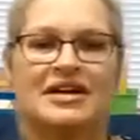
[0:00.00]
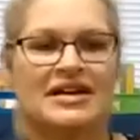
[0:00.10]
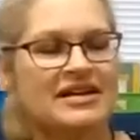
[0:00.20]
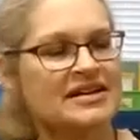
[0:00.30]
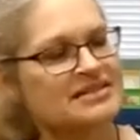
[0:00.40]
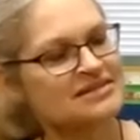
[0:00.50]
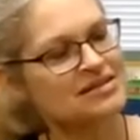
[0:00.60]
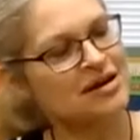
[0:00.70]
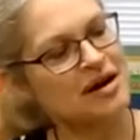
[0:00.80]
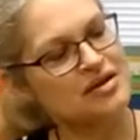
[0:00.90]
It's
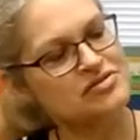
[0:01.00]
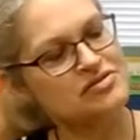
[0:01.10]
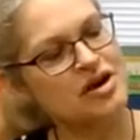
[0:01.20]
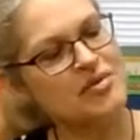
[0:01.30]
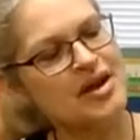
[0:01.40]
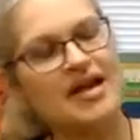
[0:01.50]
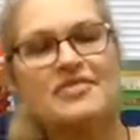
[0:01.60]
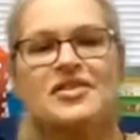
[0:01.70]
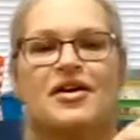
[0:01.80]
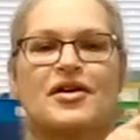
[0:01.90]
called Noah and
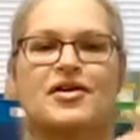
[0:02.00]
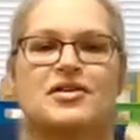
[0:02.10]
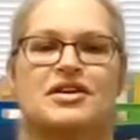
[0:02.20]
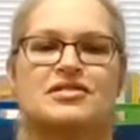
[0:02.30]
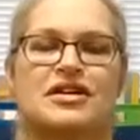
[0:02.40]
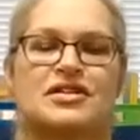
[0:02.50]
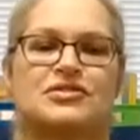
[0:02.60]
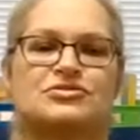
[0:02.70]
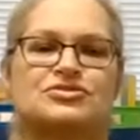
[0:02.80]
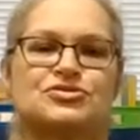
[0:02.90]
the Ark and Other
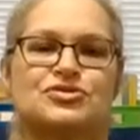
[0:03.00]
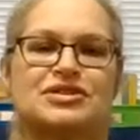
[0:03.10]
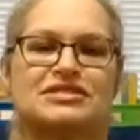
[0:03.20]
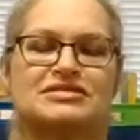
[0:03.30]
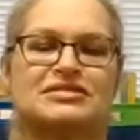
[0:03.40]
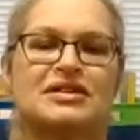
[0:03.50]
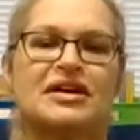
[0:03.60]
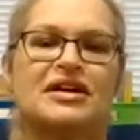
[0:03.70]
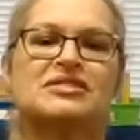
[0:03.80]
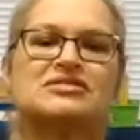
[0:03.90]
Stories.
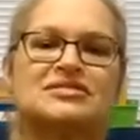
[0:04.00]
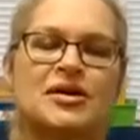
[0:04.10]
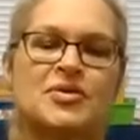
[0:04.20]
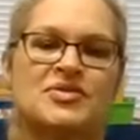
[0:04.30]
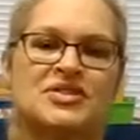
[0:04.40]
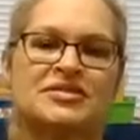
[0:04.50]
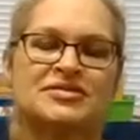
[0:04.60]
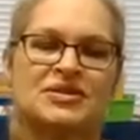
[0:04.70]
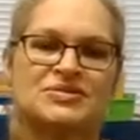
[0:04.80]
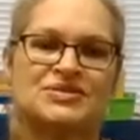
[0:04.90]
So these
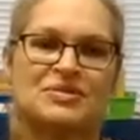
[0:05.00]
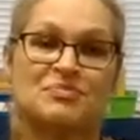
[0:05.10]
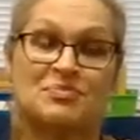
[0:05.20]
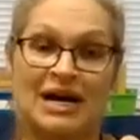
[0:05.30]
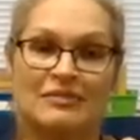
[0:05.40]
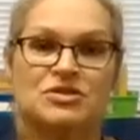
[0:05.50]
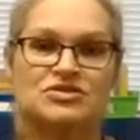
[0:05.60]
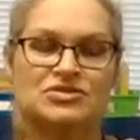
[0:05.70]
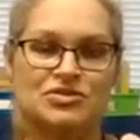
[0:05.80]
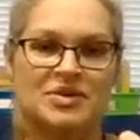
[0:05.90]
are some Bible
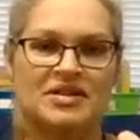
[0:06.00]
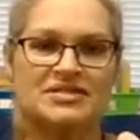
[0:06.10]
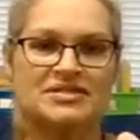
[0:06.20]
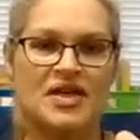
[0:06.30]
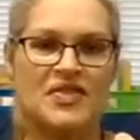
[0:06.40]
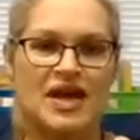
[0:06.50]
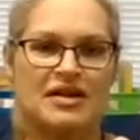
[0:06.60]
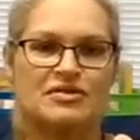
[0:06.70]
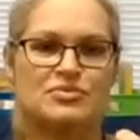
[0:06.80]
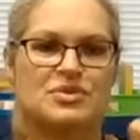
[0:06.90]
stories that
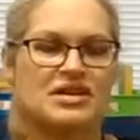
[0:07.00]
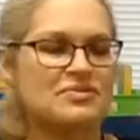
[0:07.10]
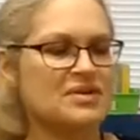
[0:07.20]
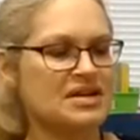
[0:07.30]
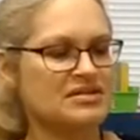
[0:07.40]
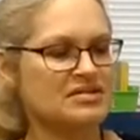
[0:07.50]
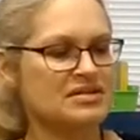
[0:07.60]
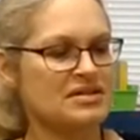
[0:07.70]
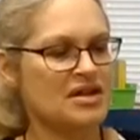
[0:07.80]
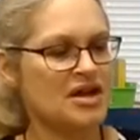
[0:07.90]
are rewritten
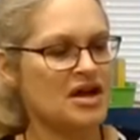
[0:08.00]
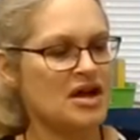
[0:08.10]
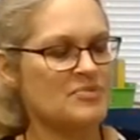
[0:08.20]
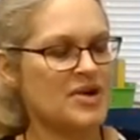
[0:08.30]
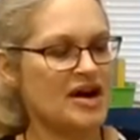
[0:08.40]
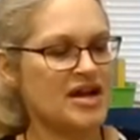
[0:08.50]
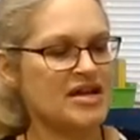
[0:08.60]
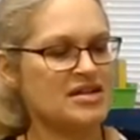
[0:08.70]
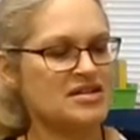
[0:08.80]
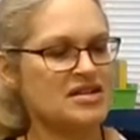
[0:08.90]
by
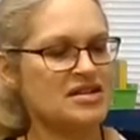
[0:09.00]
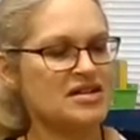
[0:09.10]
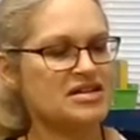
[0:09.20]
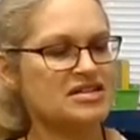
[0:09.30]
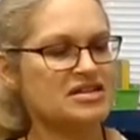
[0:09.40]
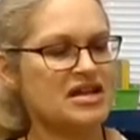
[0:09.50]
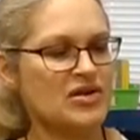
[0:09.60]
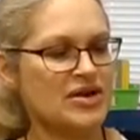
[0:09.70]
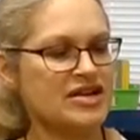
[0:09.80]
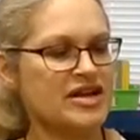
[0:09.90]
Anita
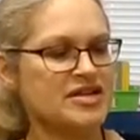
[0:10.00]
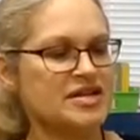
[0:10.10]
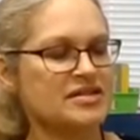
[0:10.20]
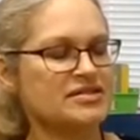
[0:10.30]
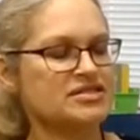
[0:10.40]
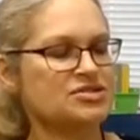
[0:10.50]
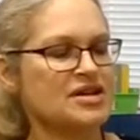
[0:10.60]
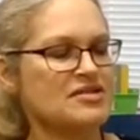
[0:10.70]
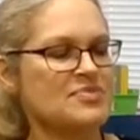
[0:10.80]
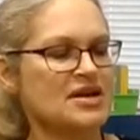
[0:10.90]
Gennari and
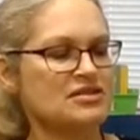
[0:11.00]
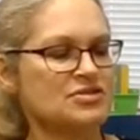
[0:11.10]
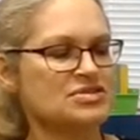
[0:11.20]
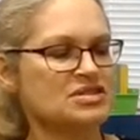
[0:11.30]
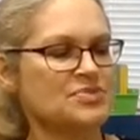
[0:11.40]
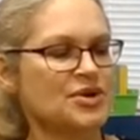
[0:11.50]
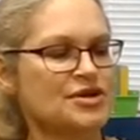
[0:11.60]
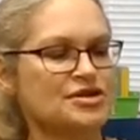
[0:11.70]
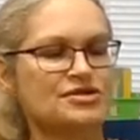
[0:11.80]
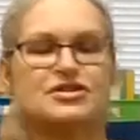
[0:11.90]
illustrated by Lucy
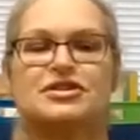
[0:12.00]
Barnard.